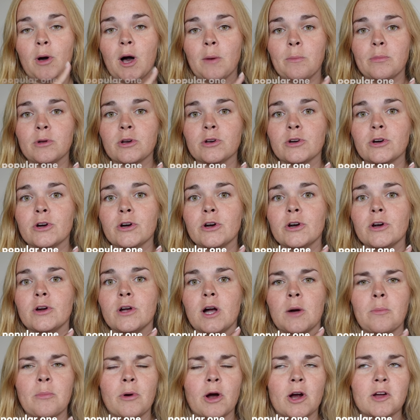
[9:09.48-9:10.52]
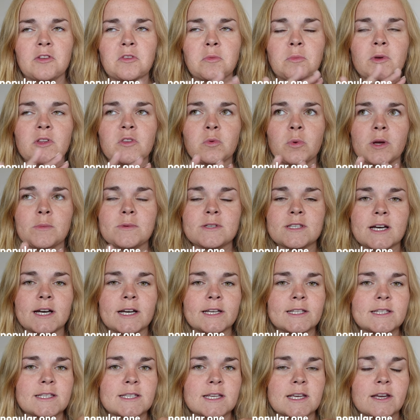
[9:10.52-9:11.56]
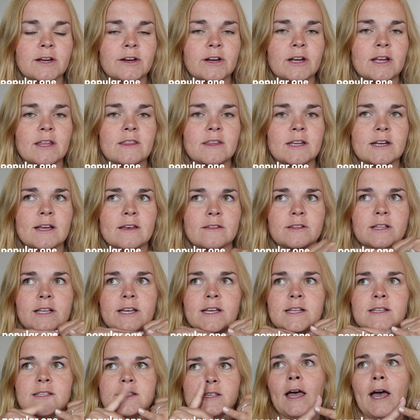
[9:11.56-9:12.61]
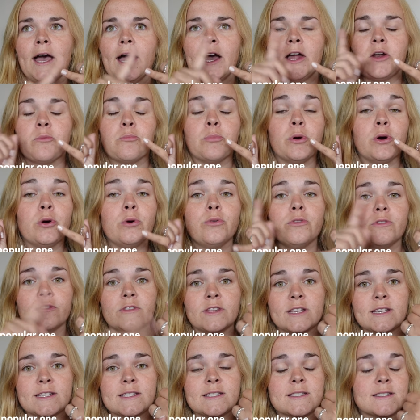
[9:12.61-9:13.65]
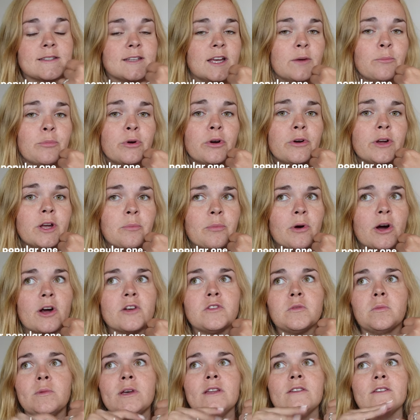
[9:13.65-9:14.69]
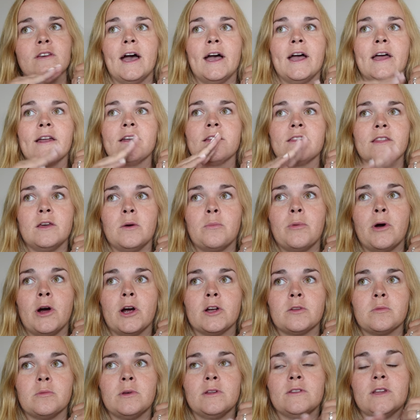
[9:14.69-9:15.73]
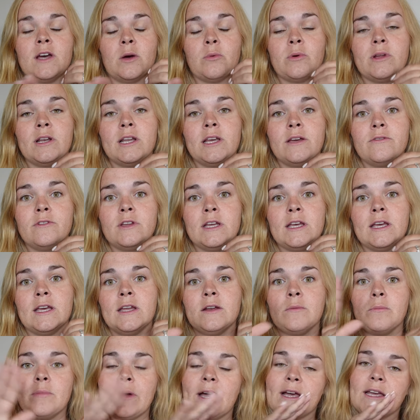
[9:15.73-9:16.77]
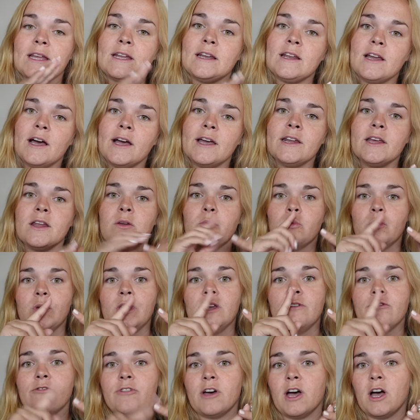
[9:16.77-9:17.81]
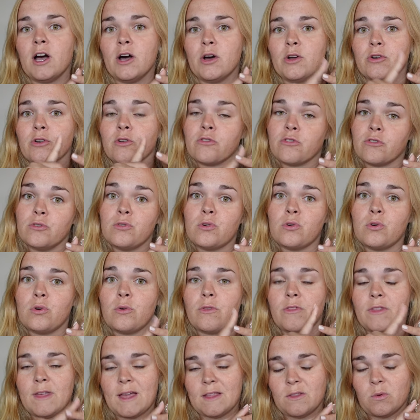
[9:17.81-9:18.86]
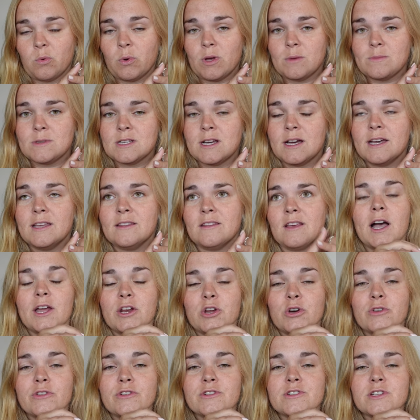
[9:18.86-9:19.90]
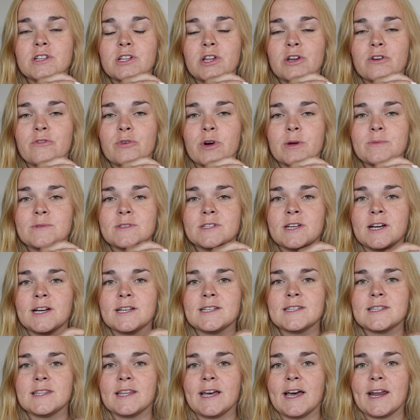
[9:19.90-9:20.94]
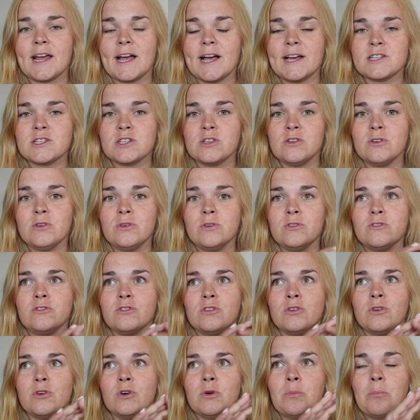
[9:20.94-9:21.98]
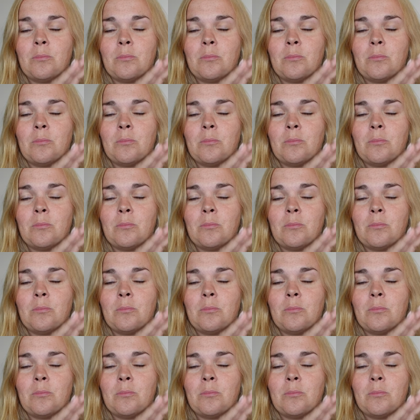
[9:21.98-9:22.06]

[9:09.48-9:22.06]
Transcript: popular apartment websites here in the Netherlands. And both this temporary apartment and the apartment that we lived in back in Leiden, we found through that website. I know there's a lot of websites that ask you to